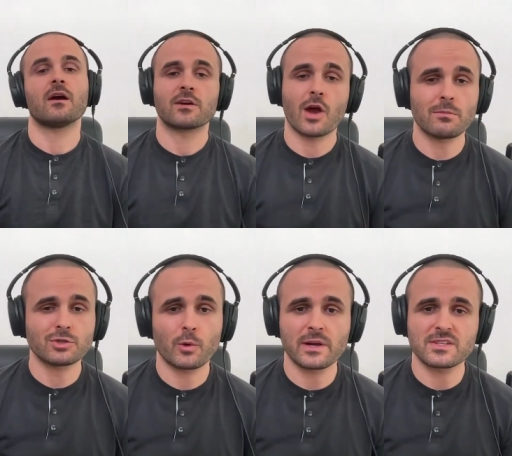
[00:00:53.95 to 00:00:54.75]
Come
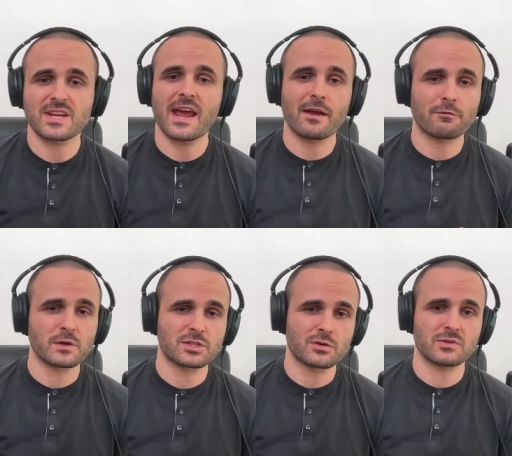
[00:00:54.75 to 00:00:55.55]
join us every
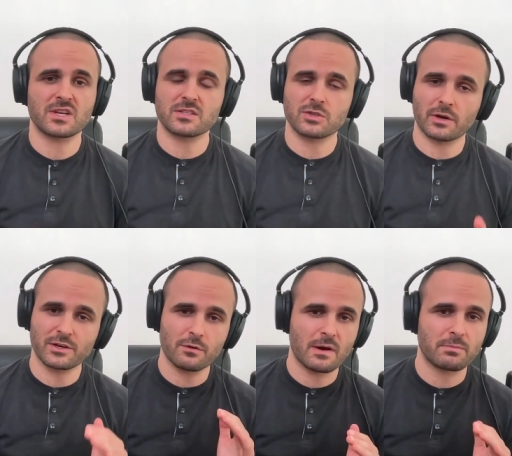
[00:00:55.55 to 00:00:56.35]
Tuesday starting
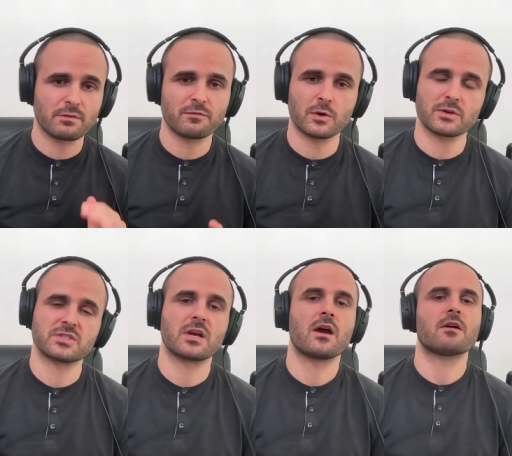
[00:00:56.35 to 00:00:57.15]
November
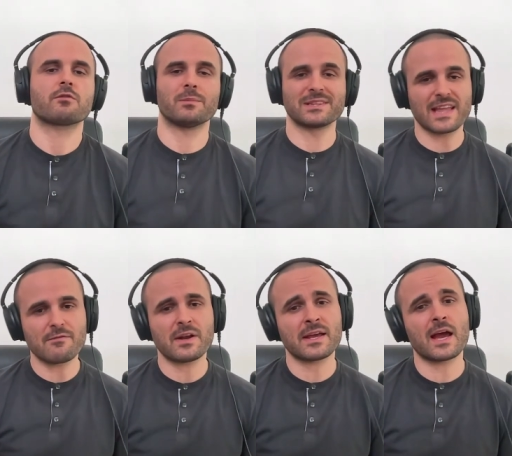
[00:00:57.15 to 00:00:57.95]
1st from 11
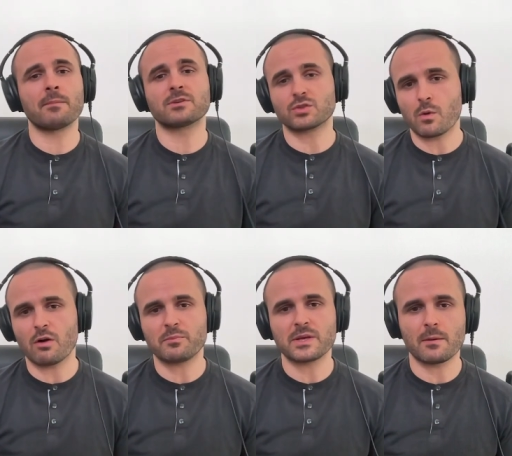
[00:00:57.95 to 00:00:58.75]
a.m. to 12
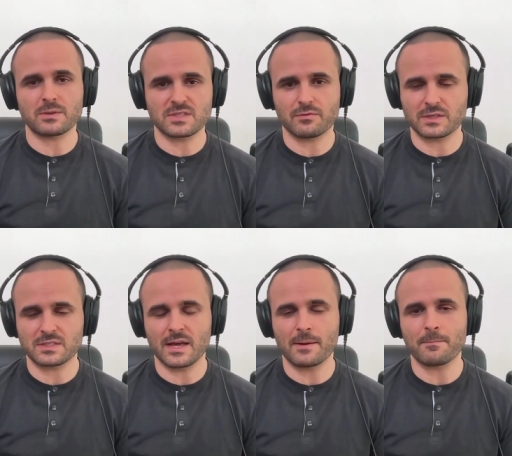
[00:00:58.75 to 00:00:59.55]
p.m. Pacific
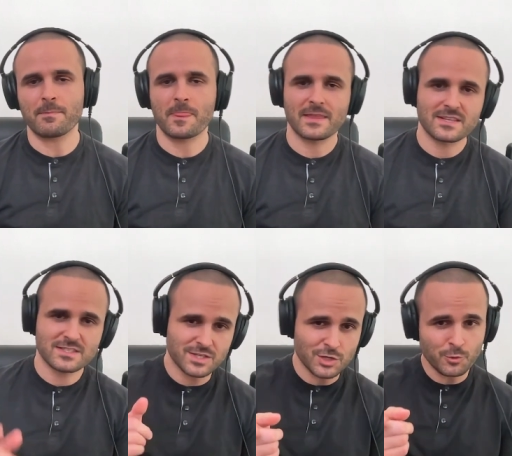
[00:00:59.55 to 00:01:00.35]
time. See
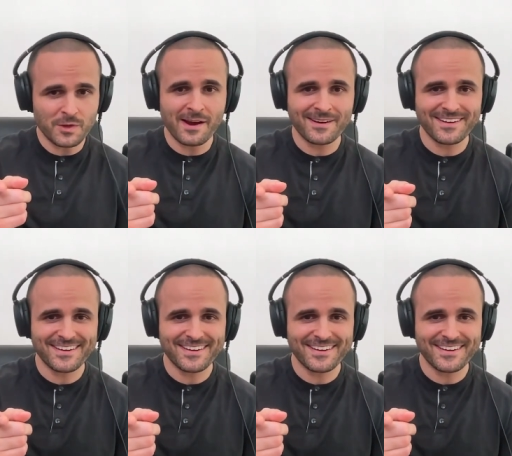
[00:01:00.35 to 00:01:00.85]
you there.